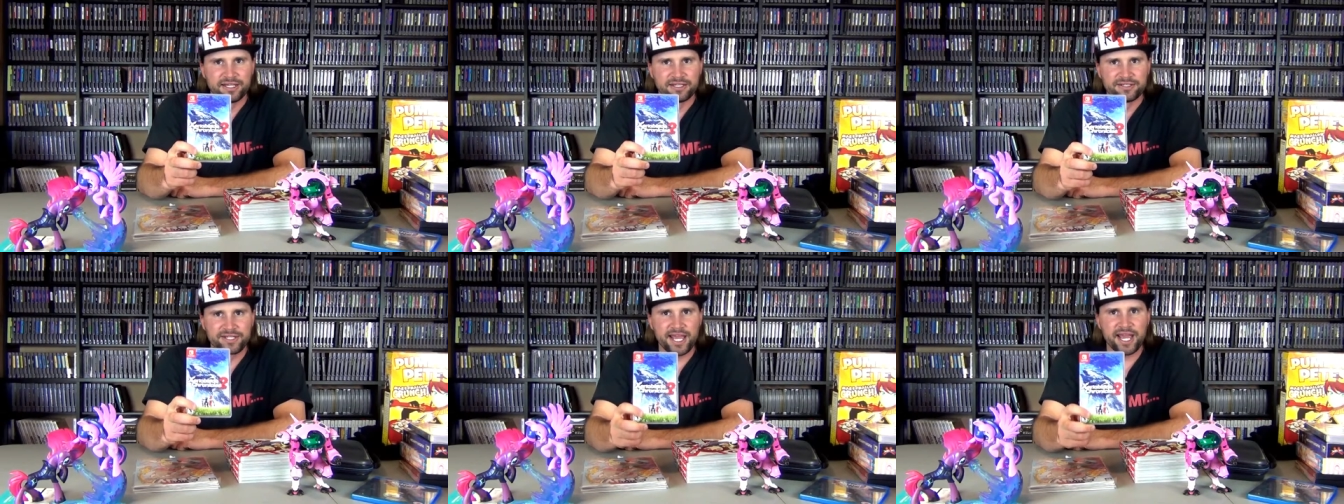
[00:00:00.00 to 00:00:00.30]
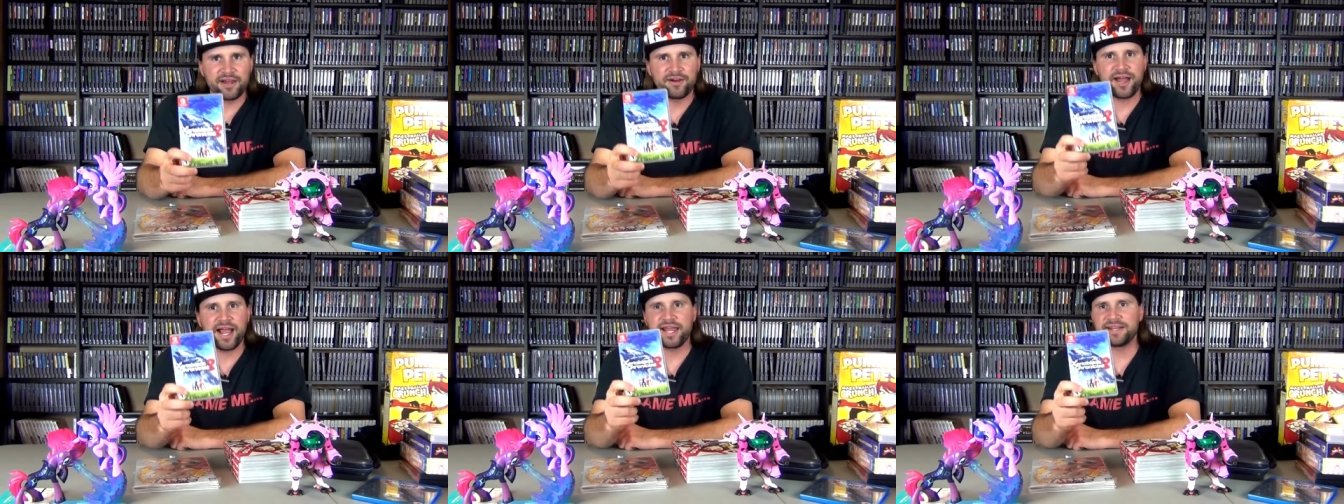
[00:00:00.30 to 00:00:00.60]

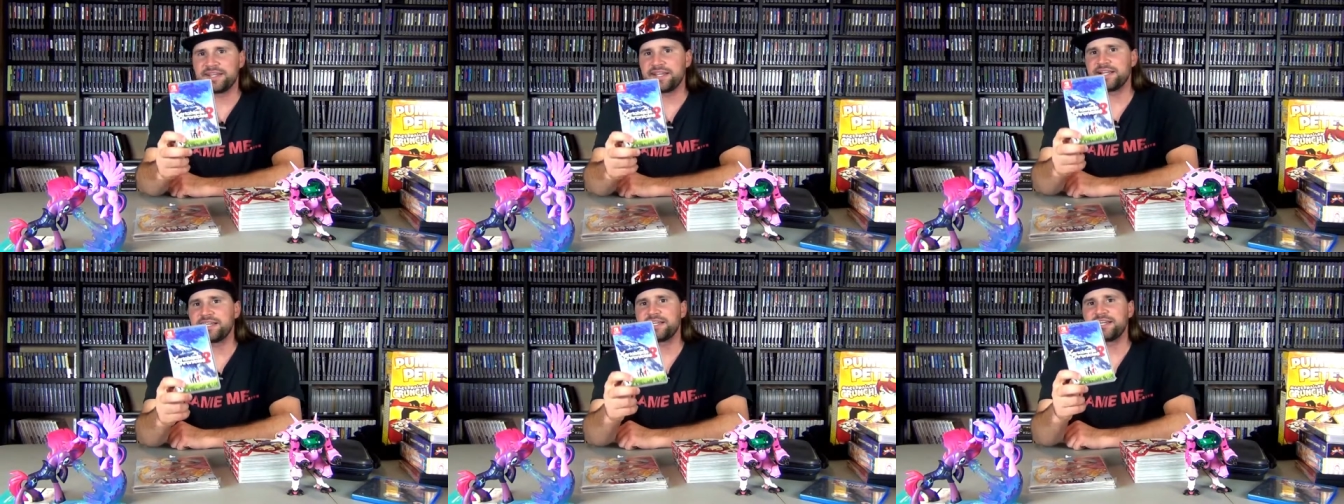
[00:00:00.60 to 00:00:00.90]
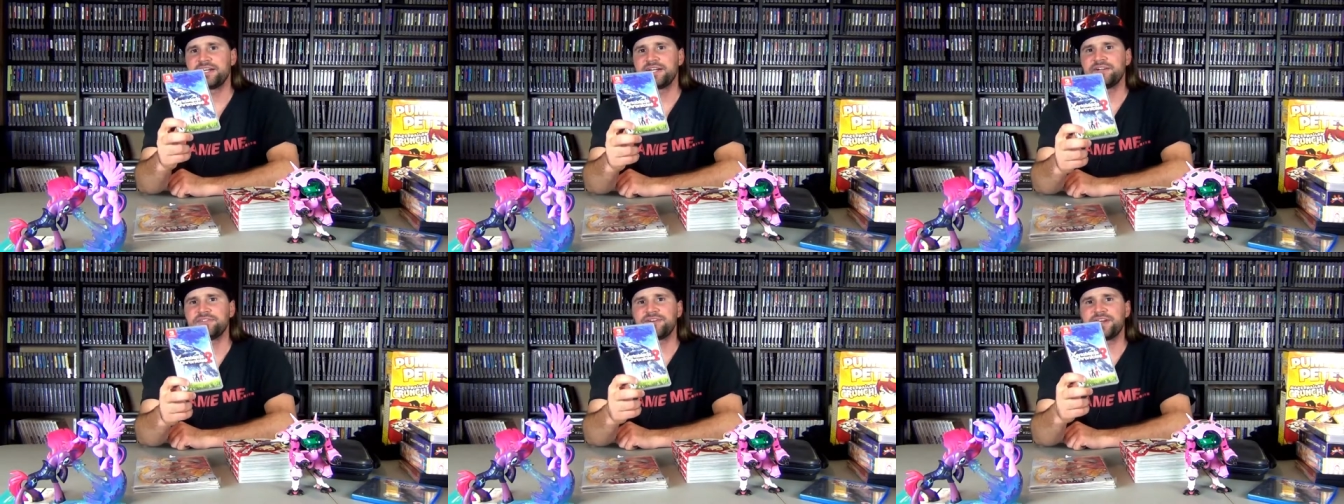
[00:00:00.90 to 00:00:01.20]
Now, I did
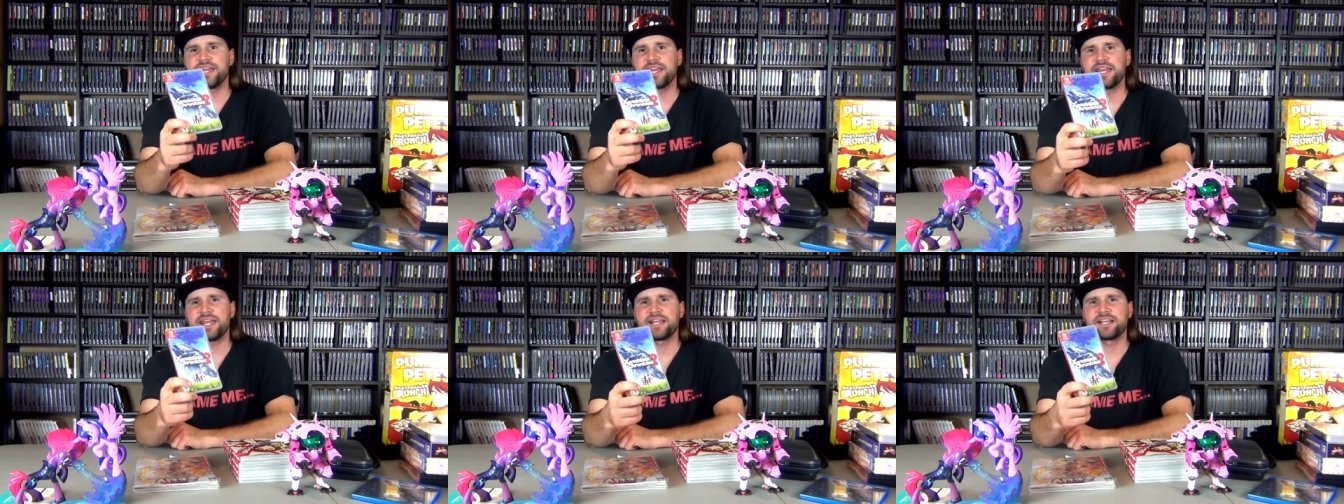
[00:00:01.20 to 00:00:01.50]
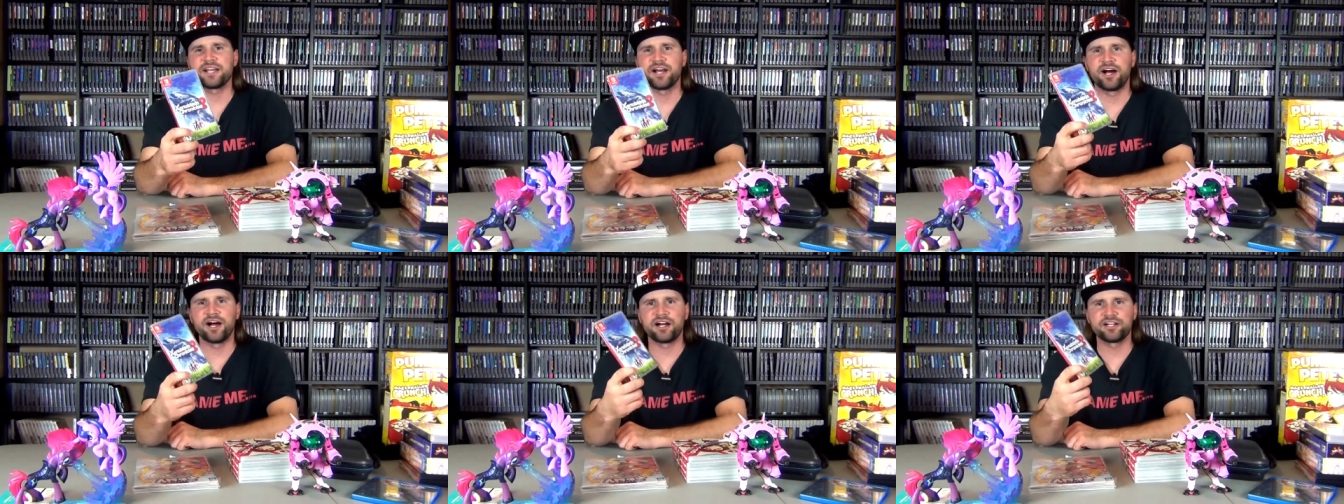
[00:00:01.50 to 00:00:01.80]
cover a
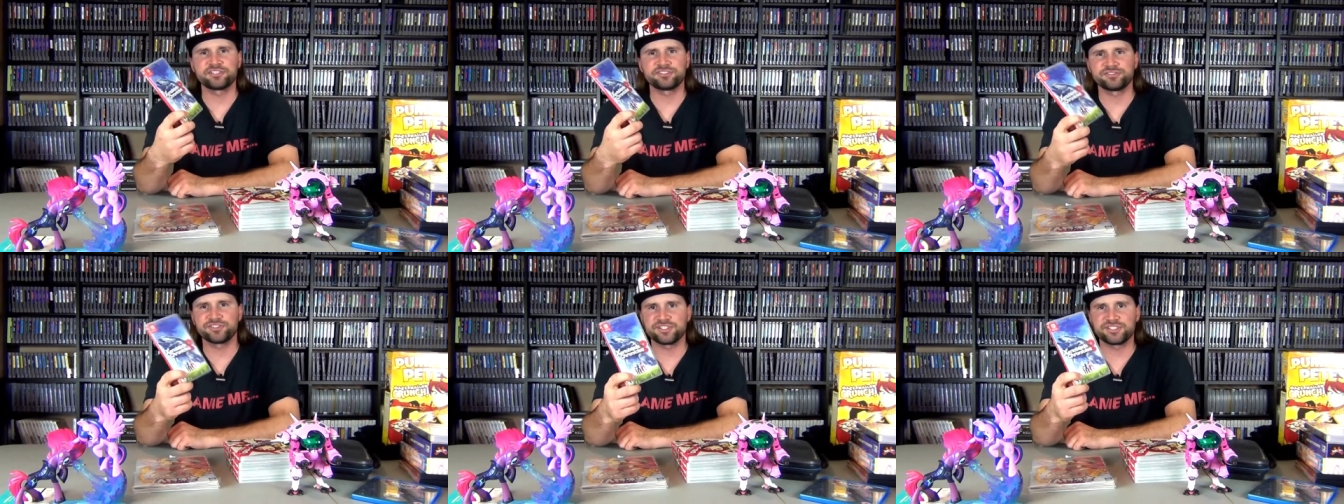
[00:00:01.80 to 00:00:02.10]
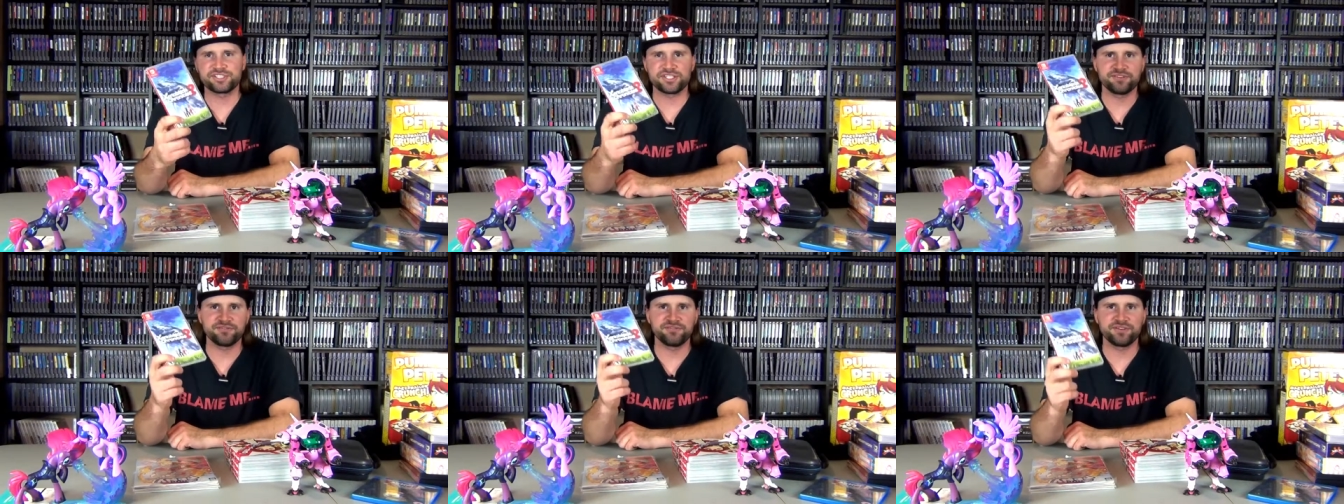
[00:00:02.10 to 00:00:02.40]

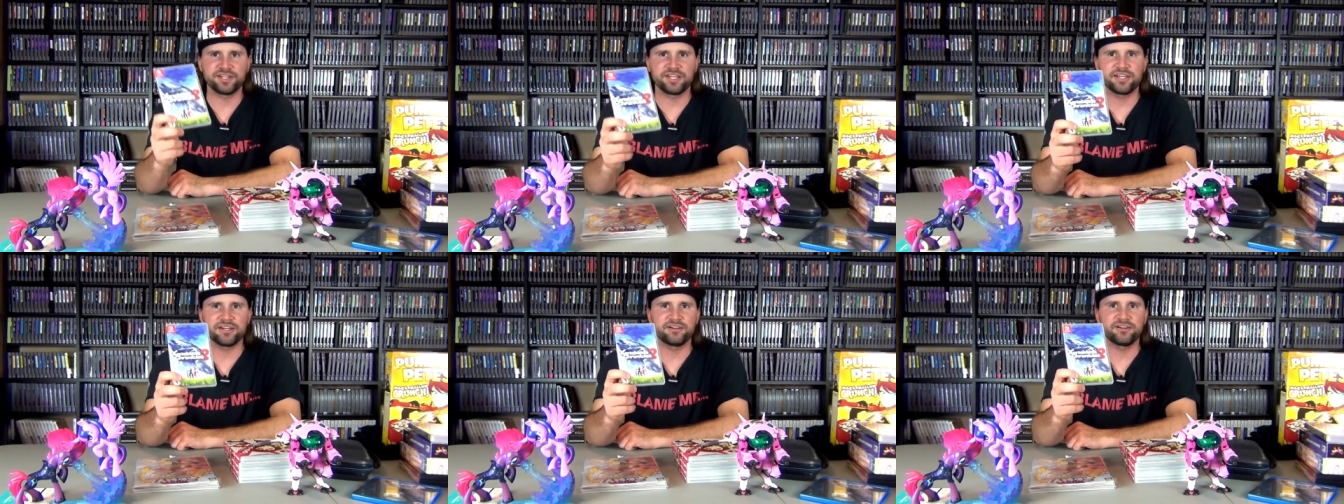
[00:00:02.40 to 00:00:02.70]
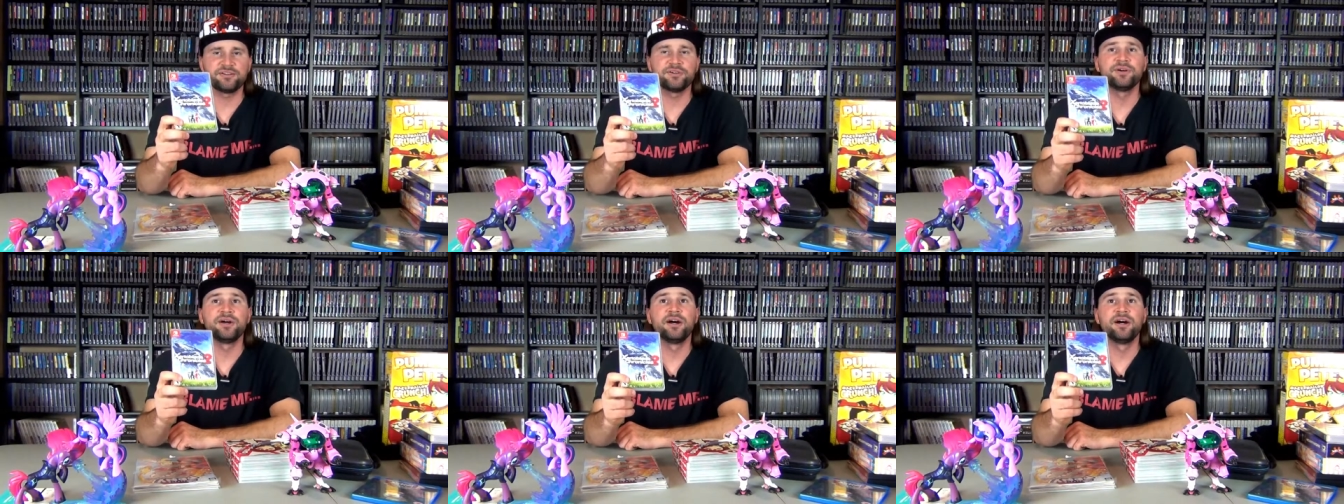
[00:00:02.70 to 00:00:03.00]
controversy
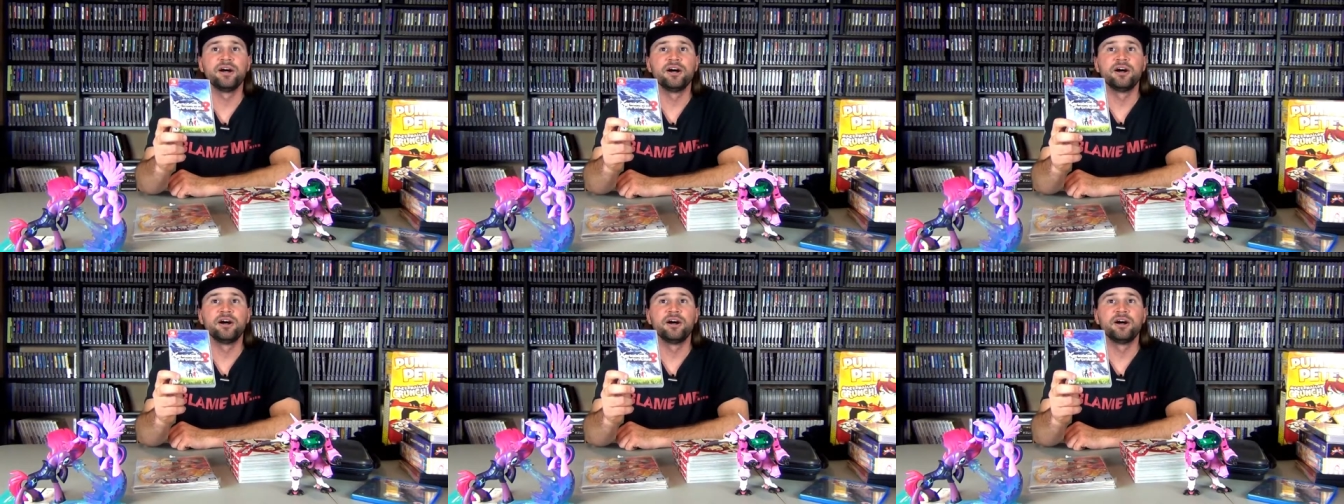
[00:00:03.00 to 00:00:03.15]
video